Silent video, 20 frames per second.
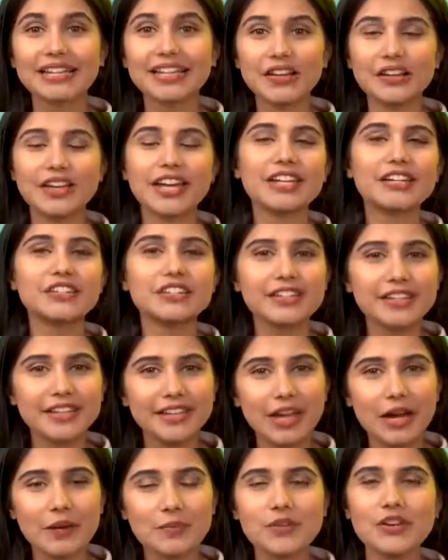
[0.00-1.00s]
Now getting to the
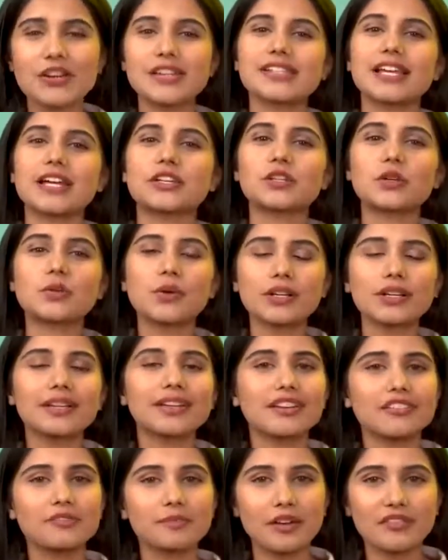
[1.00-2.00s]
cameras, I don't want to
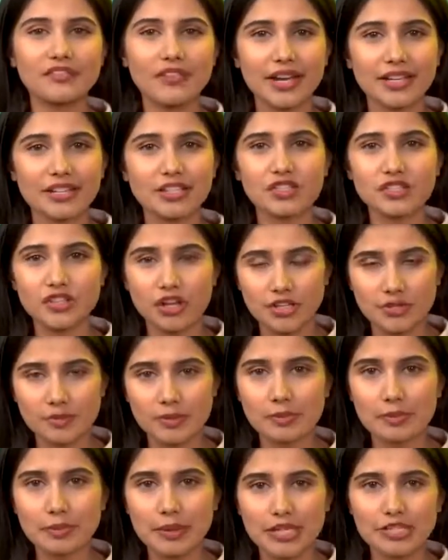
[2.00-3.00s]
give my final
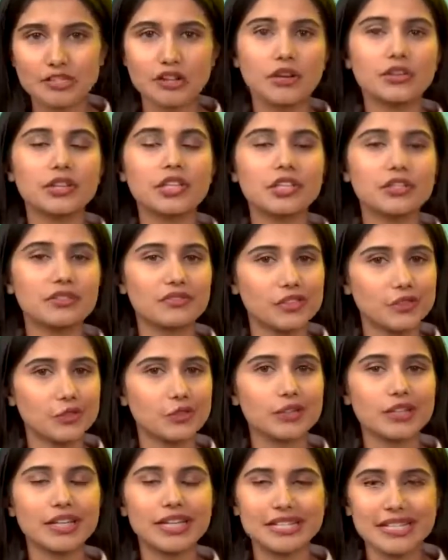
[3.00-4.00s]
judgment based on the review
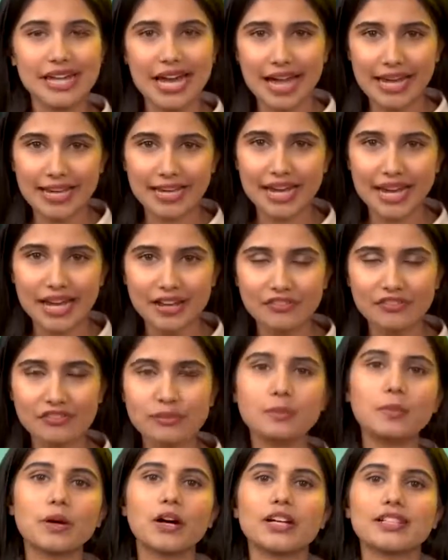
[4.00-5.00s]
unit I have,
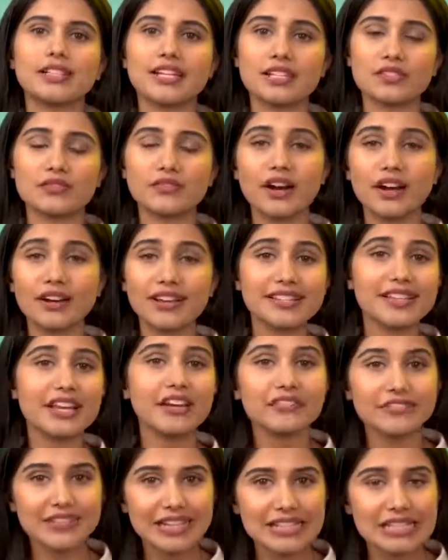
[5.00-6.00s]
but as far as
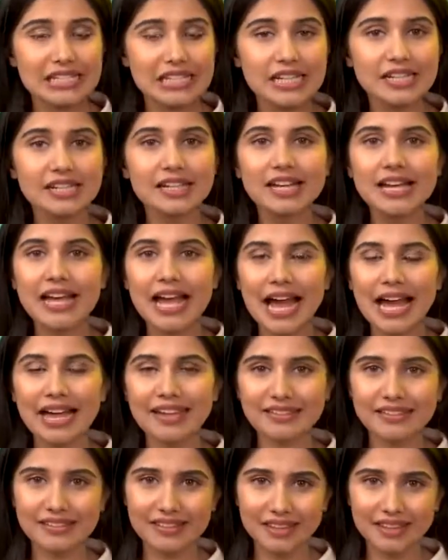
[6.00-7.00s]
I've tested,
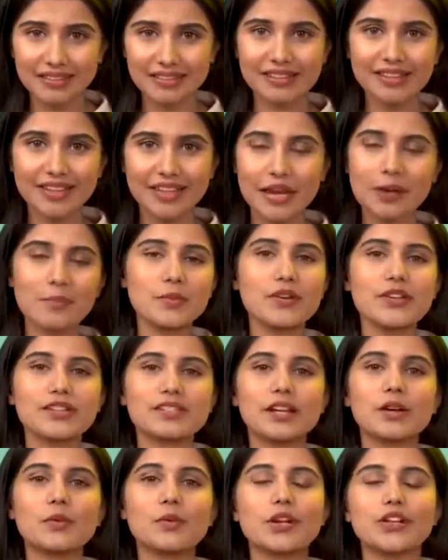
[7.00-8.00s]
I think the
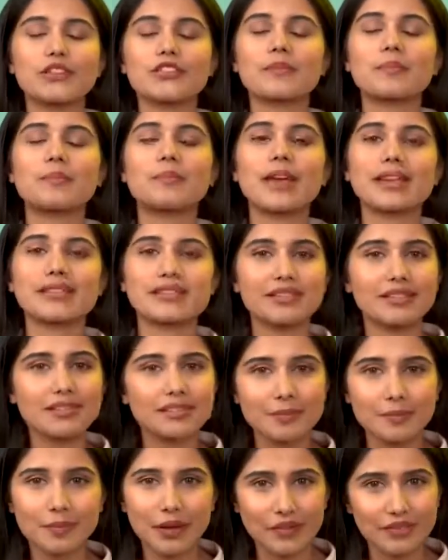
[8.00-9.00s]
cameras are one of the best
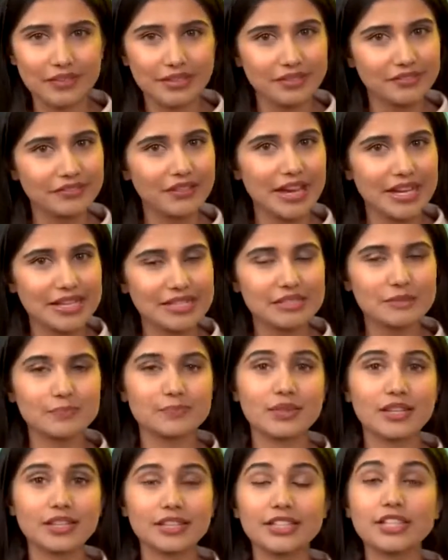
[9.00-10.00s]
things about the device.
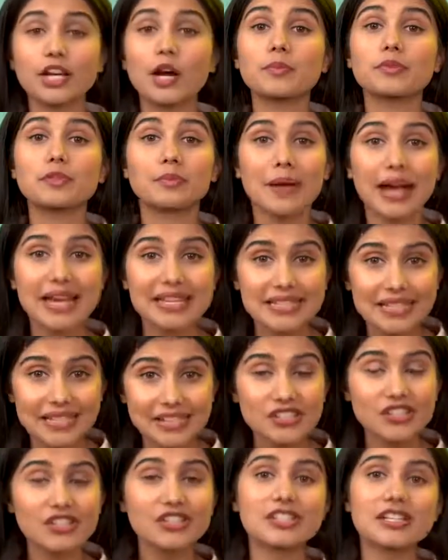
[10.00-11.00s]
The
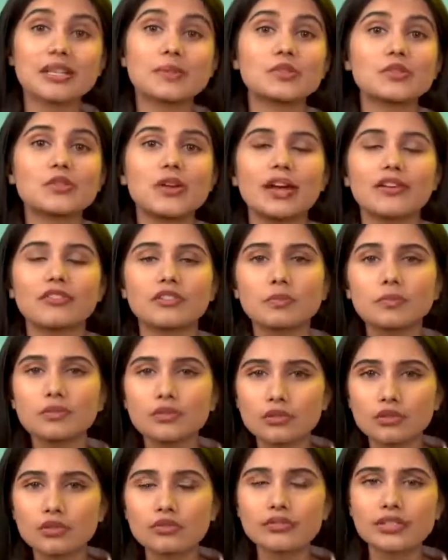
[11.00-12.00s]
optimization seems to have
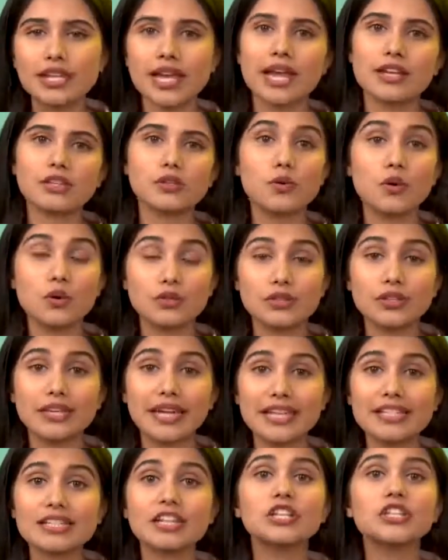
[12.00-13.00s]
improved and you also
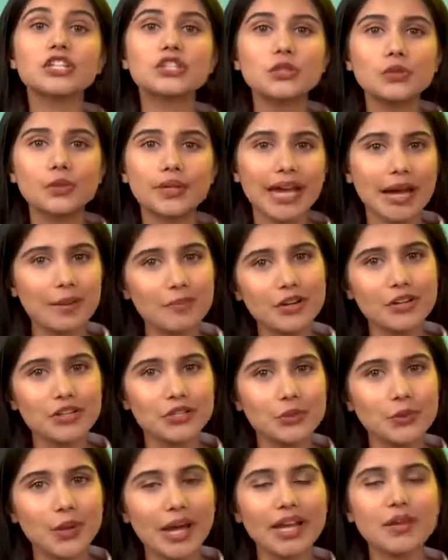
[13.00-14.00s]
get a new camera
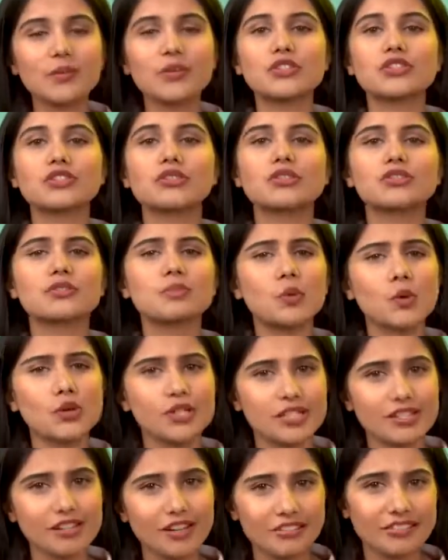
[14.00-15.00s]
UI which looks more
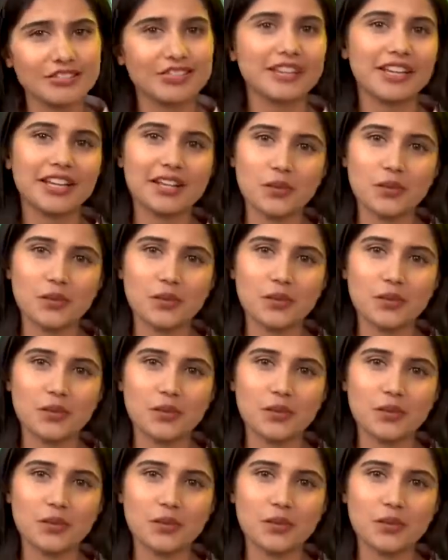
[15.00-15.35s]
subtle